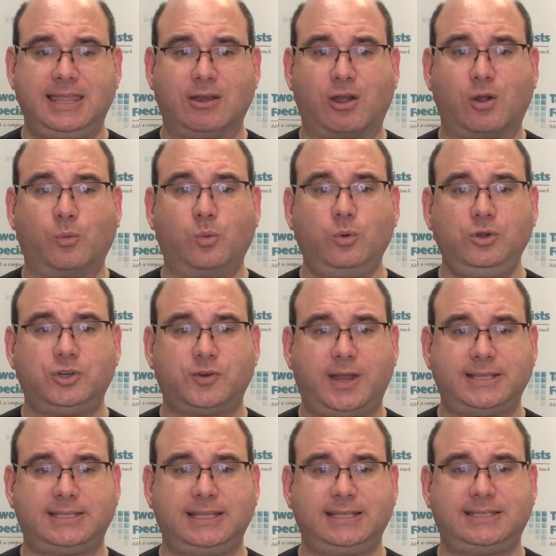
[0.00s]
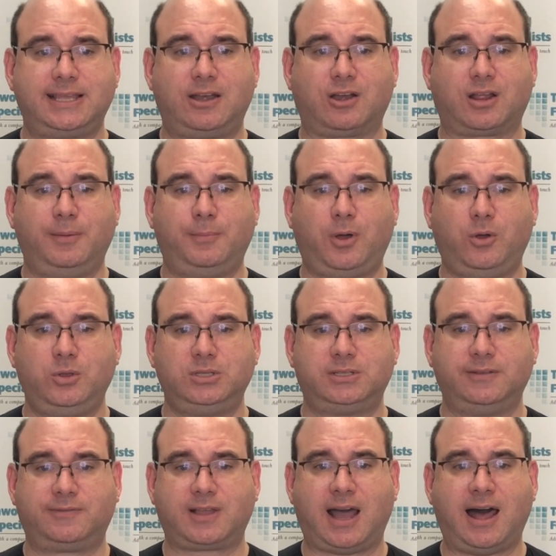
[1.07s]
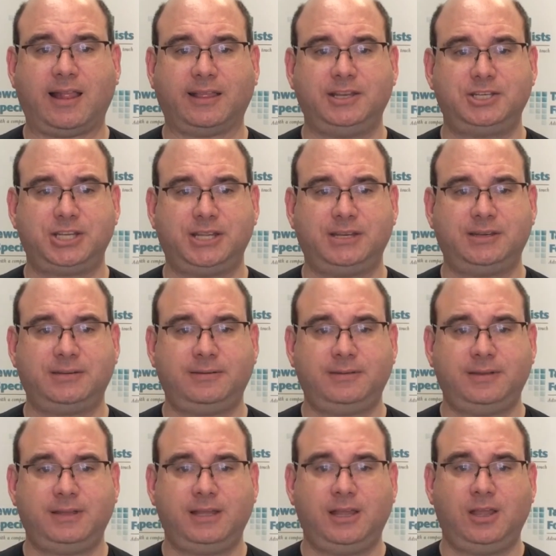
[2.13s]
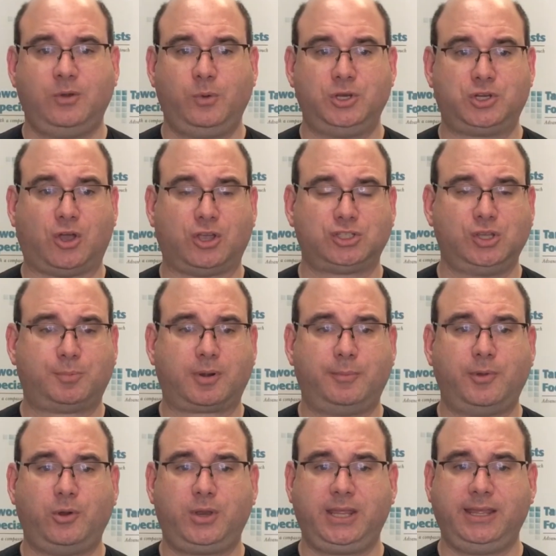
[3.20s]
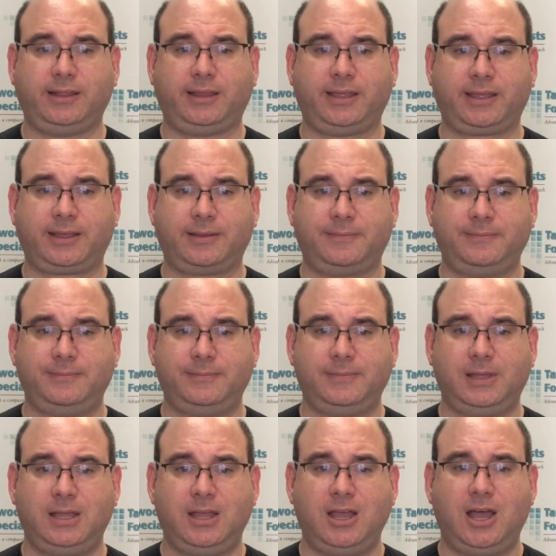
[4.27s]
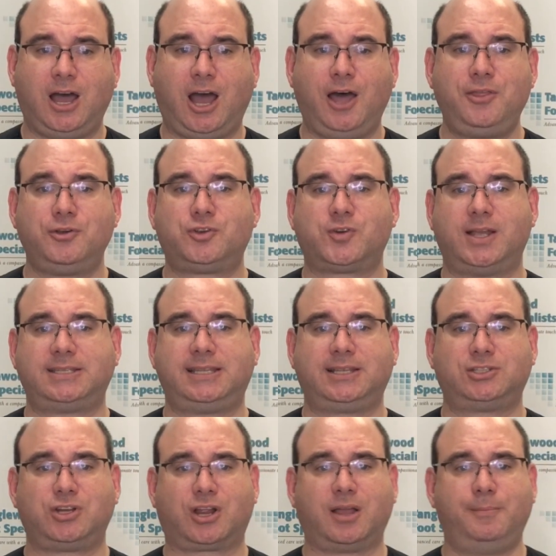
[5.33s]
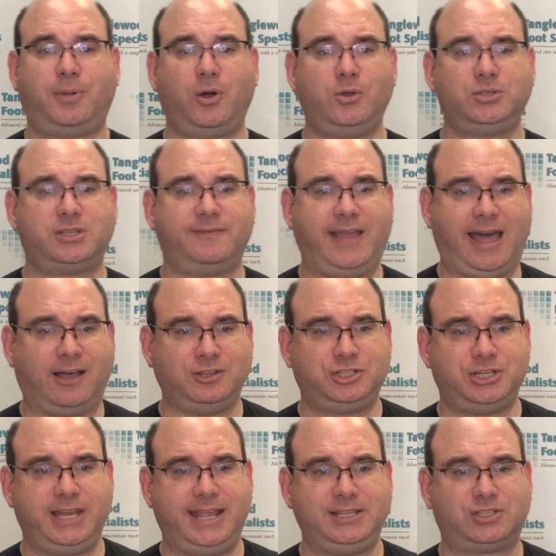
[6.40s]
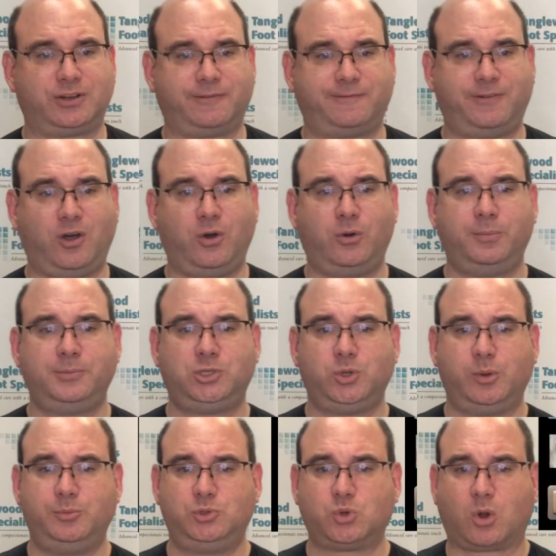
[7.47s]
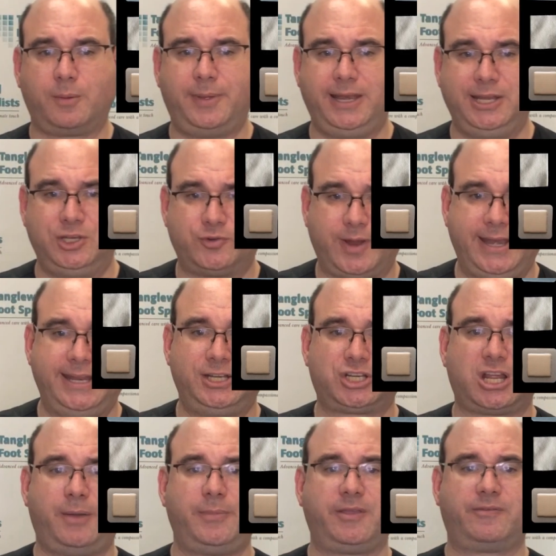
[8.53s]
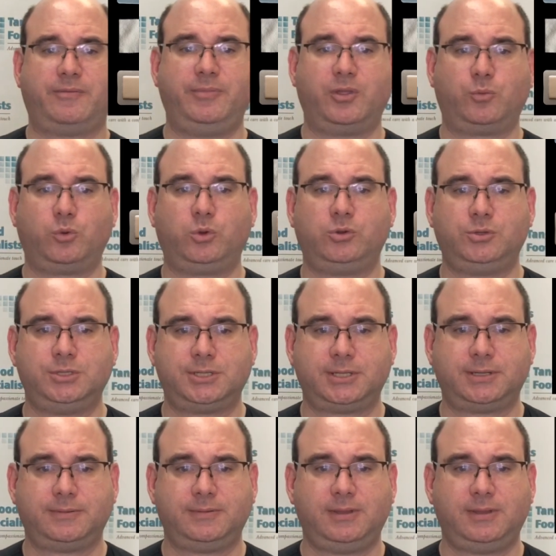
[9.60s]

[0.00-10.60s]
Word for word: There are wound dressings that are composed of collagen, which also promote healing. Other dressings are composed of alginates or foam to absorb any drainage coming from the wound.